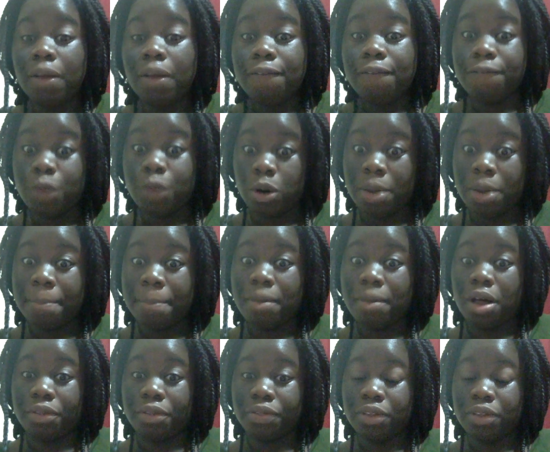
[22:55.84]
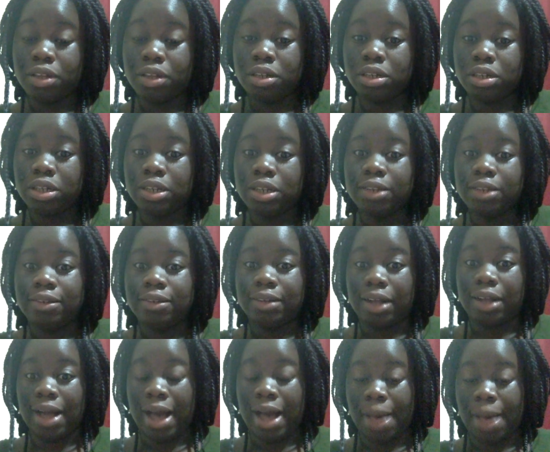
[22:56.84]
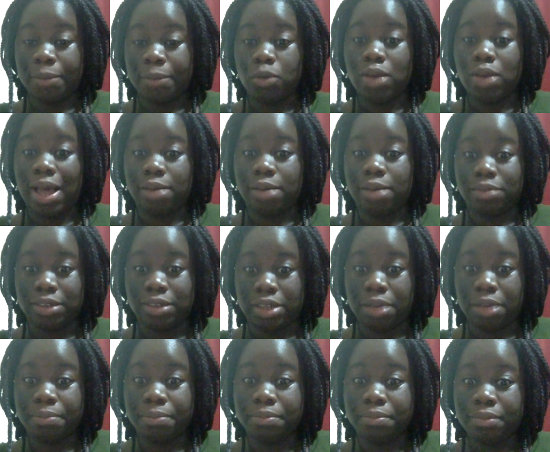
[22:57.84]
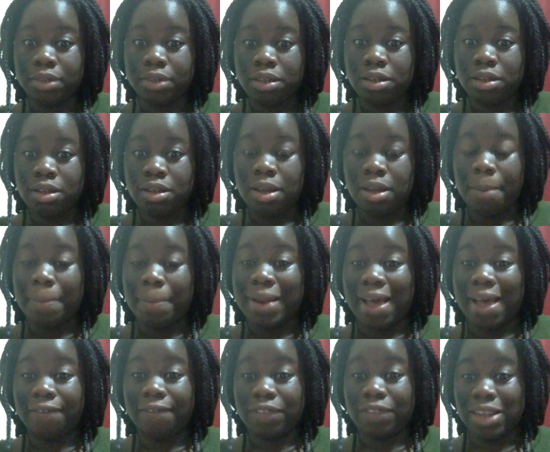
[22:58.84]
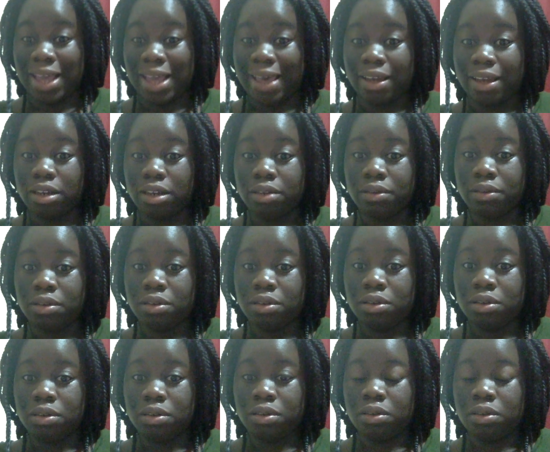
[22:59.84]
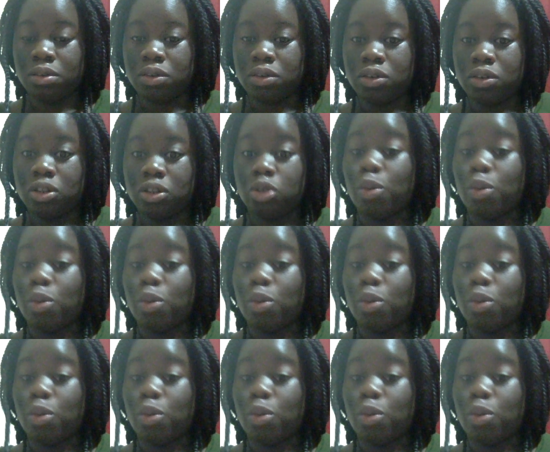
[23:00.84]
for a month to calm you down some. But after that, you